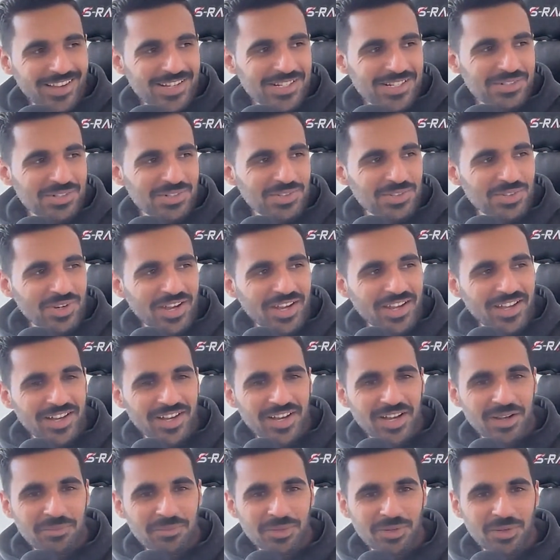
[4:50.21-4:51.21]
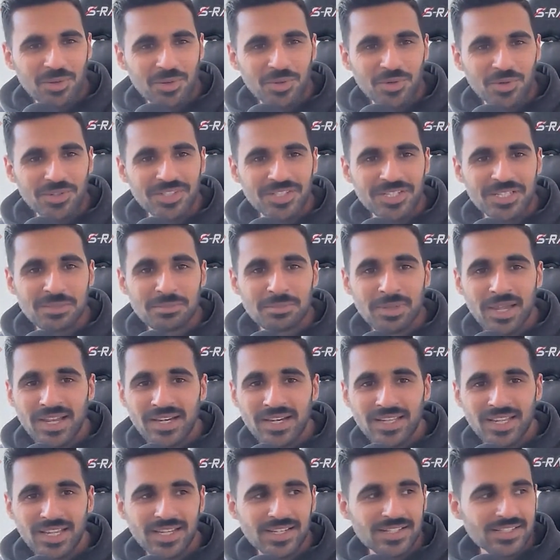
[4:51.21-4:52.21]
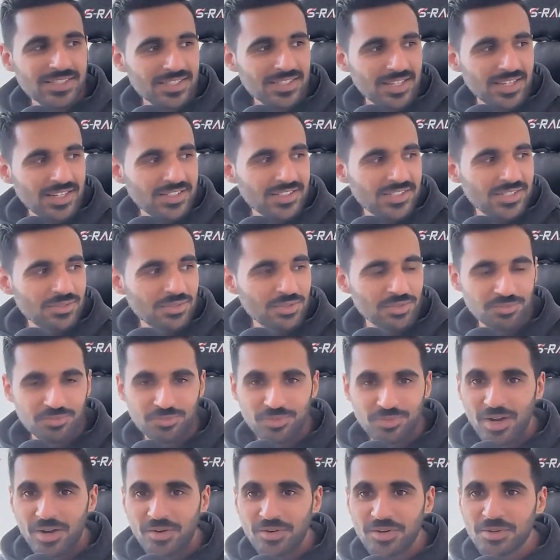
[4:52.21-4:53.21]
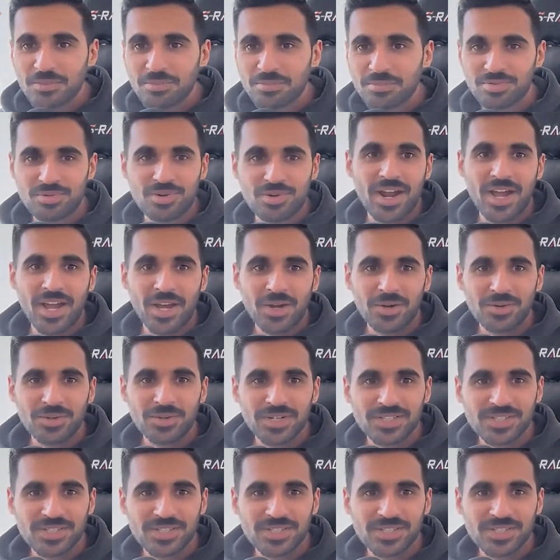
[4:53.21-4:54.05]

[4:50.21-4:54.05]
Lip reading: She went to IHOP and ordered these pancakes, and she was very proud.